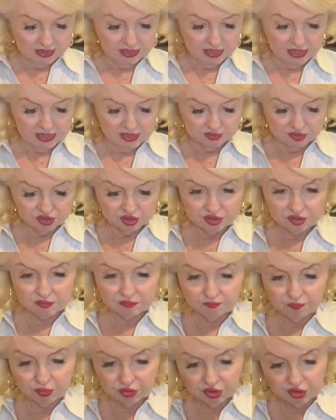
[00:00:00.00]
And just
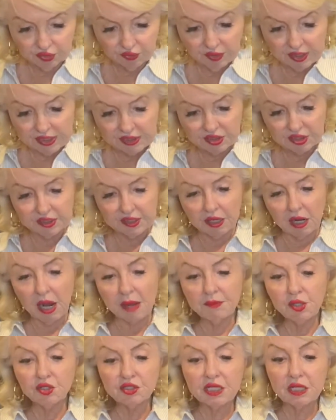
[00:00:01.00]
put your greens in there.
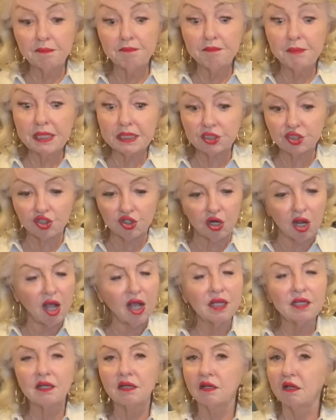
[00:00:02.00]
I'm using a mixture.
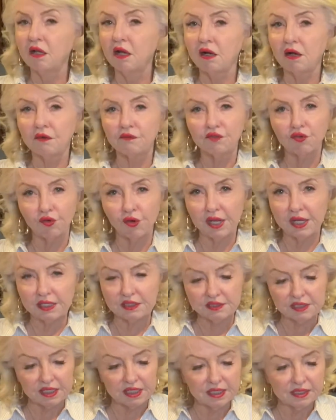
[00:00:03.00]
I love
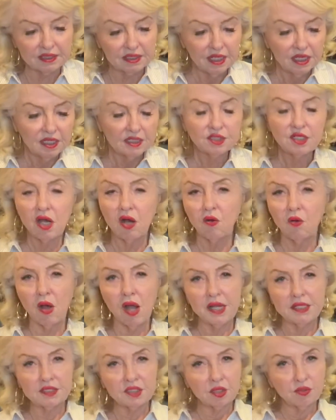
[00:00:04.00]
greens. And no,
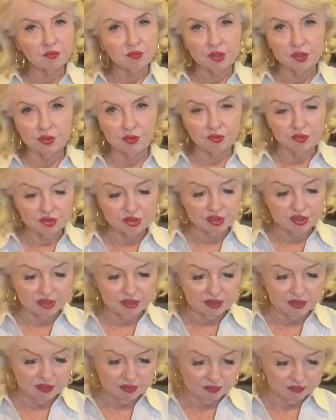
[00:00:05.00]
I don't use
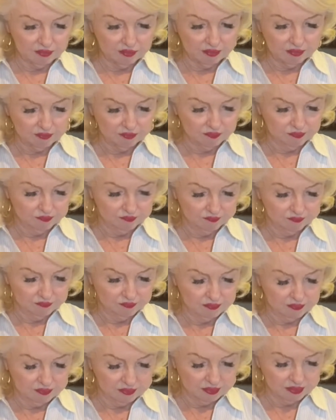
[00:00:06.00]
the
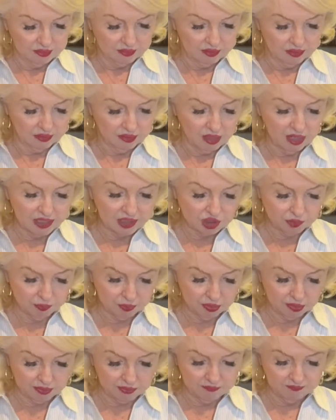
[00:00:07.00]

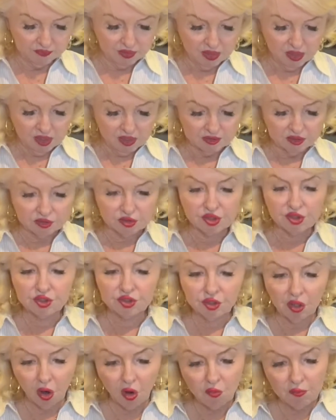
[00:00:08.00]
iceberg. There's
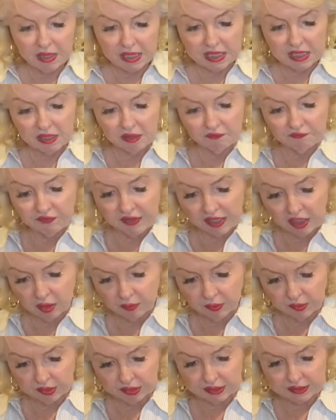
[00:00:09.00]
so many
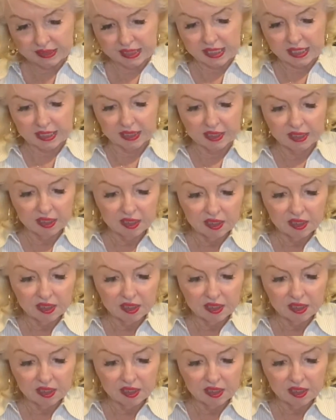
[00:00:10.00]
available today.